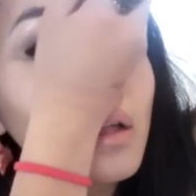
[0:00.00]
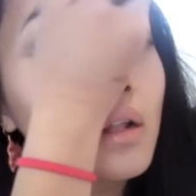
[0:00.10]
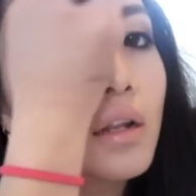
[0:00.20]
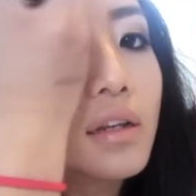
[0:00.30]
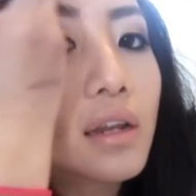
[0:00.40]

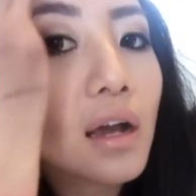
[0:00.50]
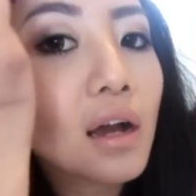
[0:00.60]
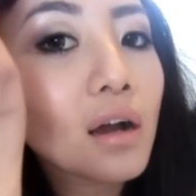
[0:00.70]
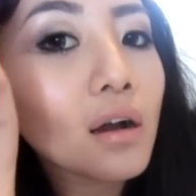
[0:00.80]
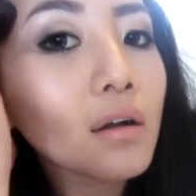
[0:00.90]
like
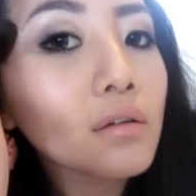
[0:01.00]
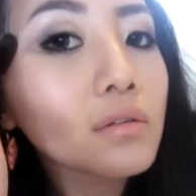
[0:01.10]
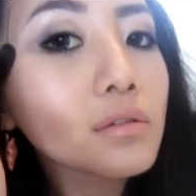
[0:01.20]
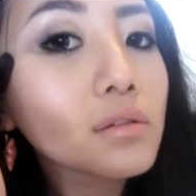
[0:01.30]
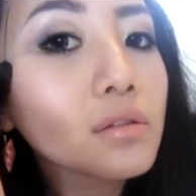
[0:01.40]

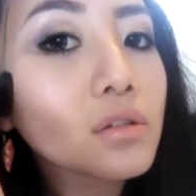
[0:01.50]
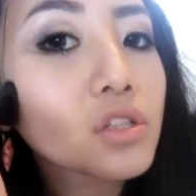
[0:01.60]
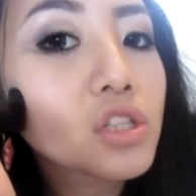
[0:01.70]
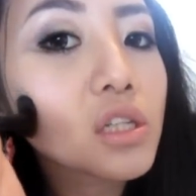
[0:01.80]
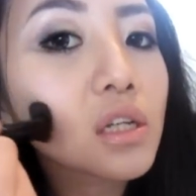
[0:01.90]
down your
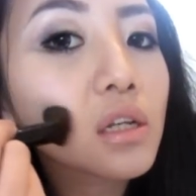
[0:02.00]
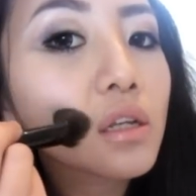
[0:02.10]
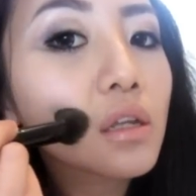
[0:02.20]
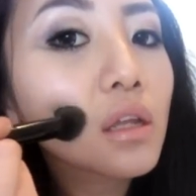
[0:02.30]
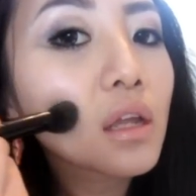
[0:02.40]
cheek
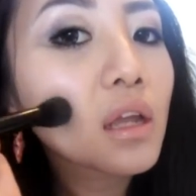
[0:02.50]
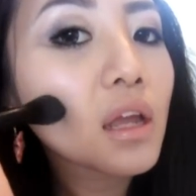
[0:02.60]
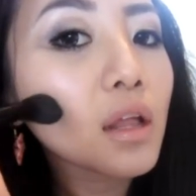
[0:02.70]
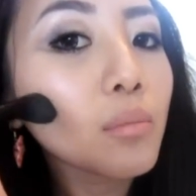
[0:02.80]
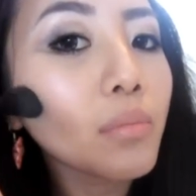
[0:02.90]

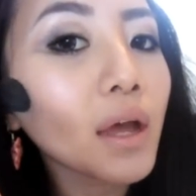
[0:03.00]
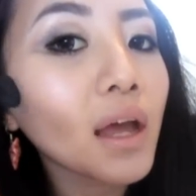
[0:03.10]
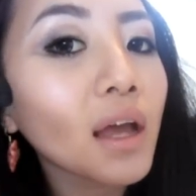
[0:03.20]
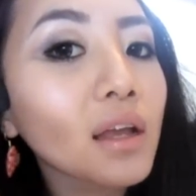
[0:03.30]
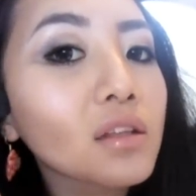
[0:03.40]
and
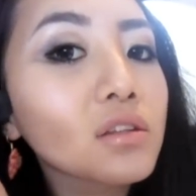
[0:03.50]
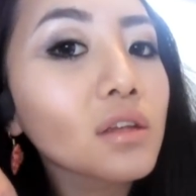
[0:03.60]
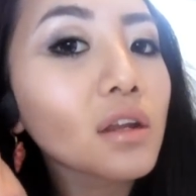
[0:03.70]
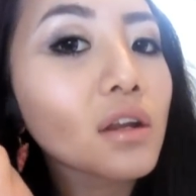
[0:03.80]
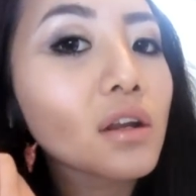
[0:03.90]
back to
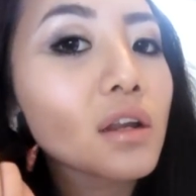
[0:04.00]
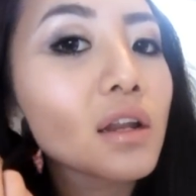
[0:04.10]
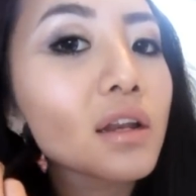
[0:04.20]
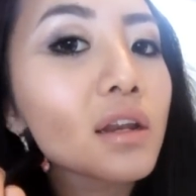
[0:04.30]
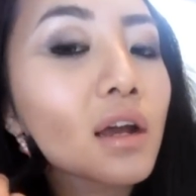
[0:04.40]
your ear
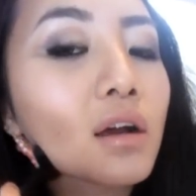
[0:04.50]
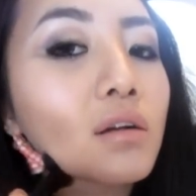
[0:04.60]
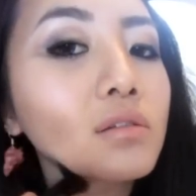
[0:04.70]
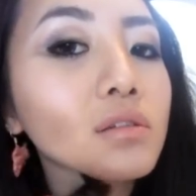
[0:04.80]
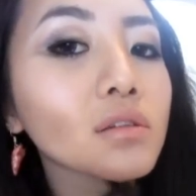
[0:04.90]
and
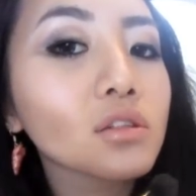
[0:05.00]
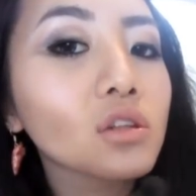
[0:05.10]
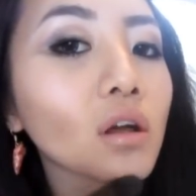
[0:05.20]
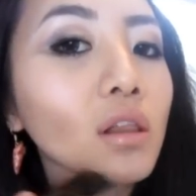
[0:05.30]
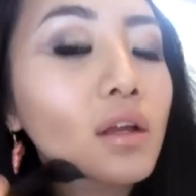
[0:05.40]
down to your
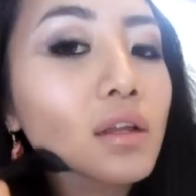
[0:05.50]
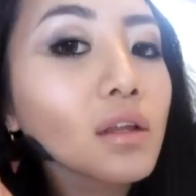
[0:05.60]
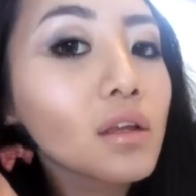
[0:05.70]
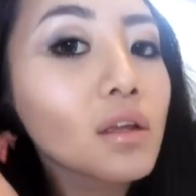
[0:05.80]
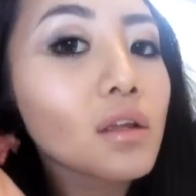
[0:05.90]
jawline.
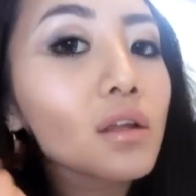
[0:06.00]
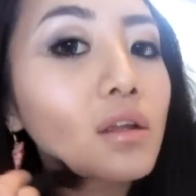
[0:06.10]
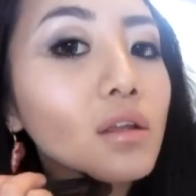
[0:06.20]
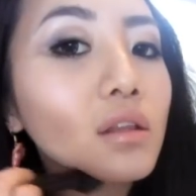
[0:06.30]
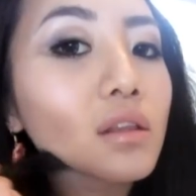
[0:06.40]

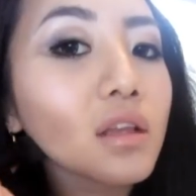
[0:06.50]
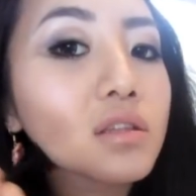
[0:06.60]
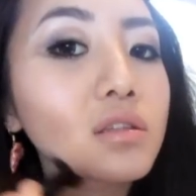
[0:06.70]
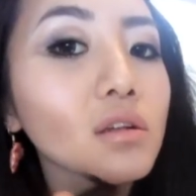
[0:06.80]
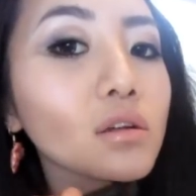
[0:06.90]

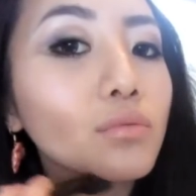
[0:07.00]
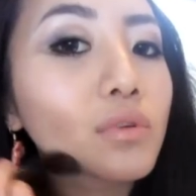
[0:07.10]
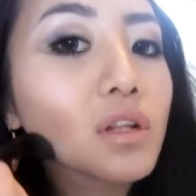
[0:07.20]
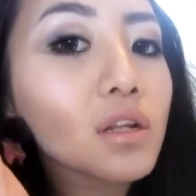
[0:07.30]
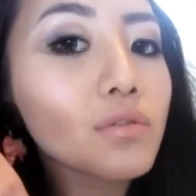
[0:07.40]
That's a
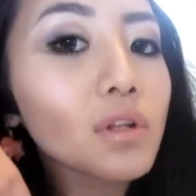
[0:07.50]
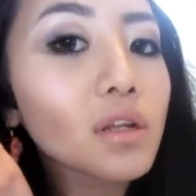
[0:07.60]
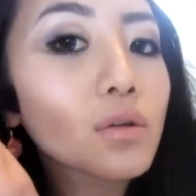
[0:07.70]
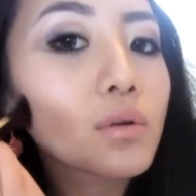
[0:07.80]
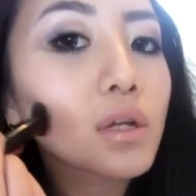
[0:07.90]
really,
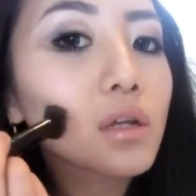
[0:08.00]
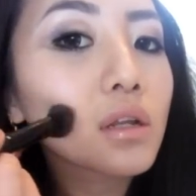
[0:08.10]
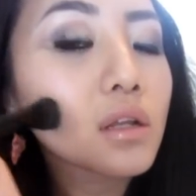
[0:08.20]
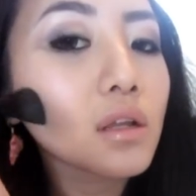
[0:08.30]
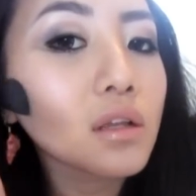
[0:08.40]
really quick,
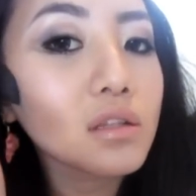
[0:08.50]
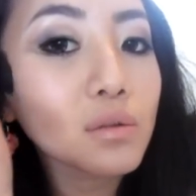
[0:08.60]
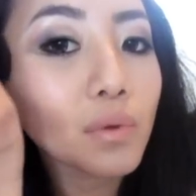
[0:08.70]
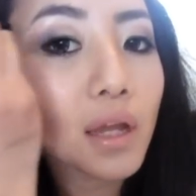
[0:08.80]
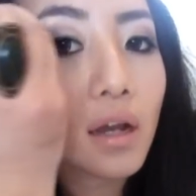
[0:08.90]
easy
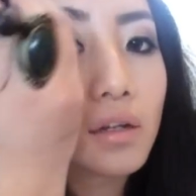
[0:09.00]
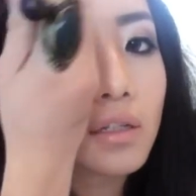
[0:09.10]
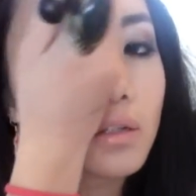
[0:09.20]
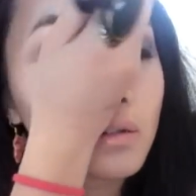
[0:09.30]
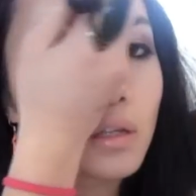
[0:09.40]
way how
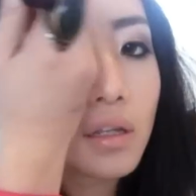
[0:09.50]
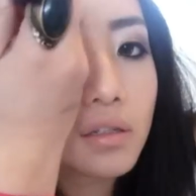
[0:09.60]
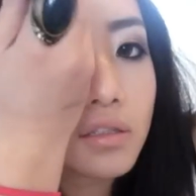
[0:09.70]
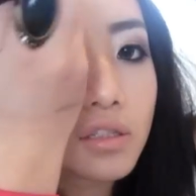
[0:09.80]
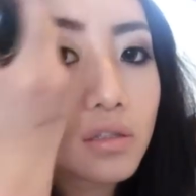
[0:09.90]
you can
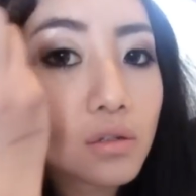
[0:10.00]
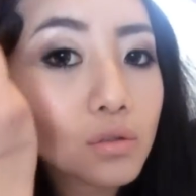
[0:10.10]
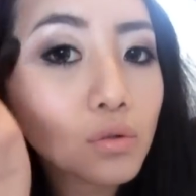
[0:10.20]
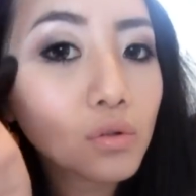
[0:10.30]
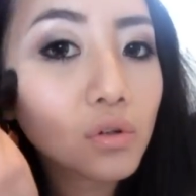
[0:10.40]
just
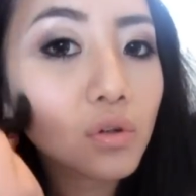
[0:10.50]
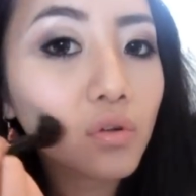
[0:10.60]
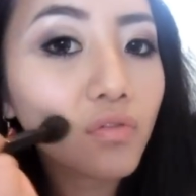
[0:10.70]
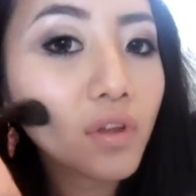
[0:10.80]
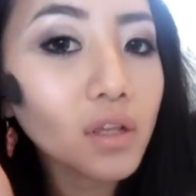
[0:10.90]
contour your
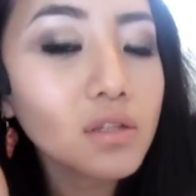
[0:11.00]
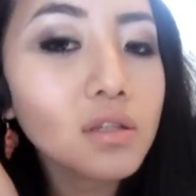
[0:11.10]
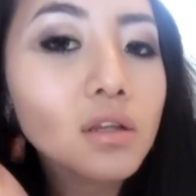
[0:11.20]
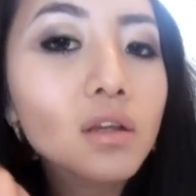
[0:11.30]
face.